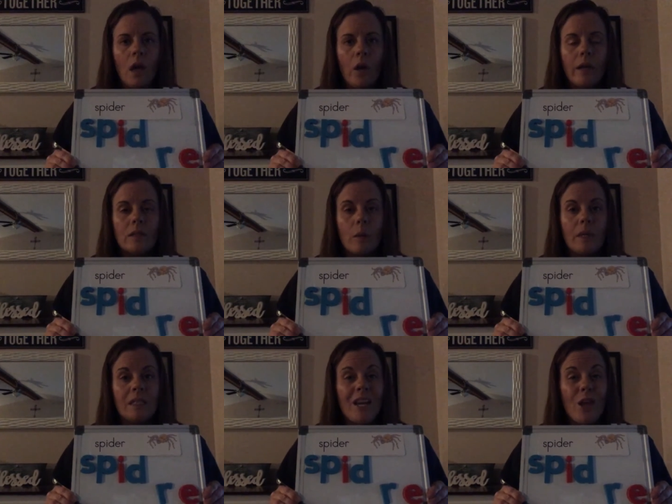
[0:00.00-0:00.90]
All right, so I'm
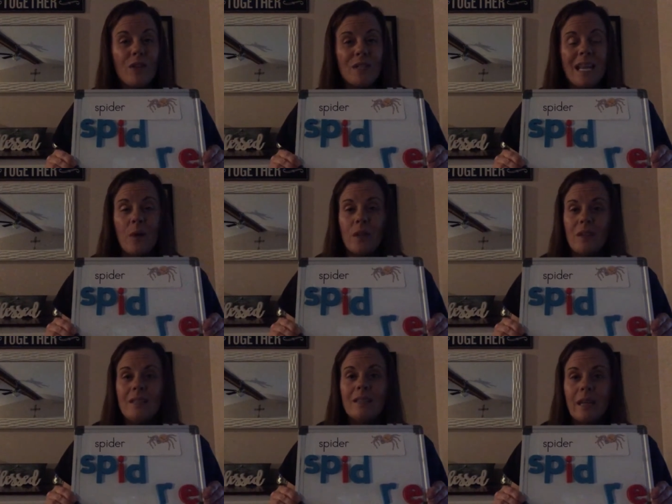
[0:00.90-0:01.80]
going to tell you the sound that
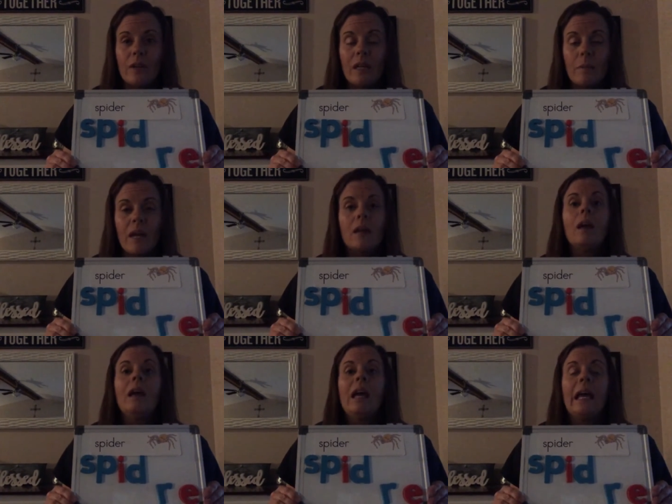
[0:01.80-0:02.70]
this letter can make.
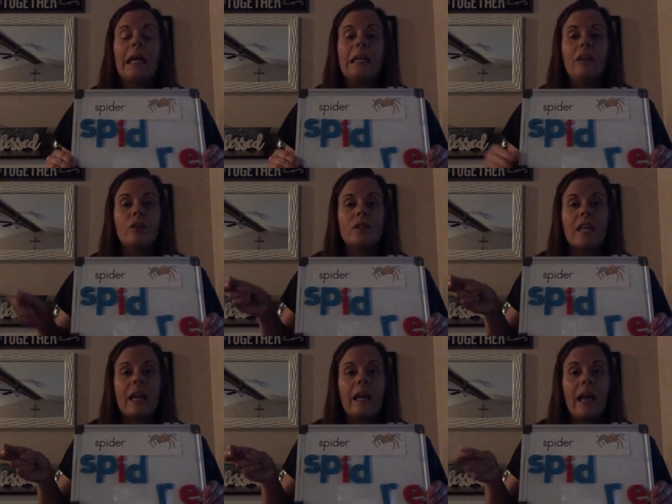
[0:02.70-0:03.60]
It can either
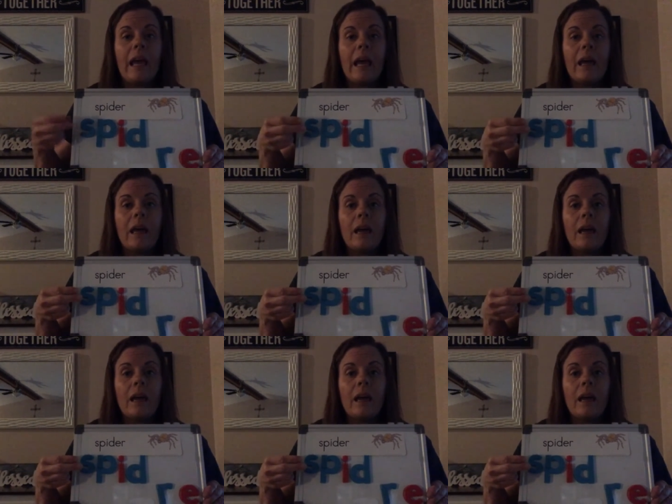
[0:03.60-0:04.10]
say eh,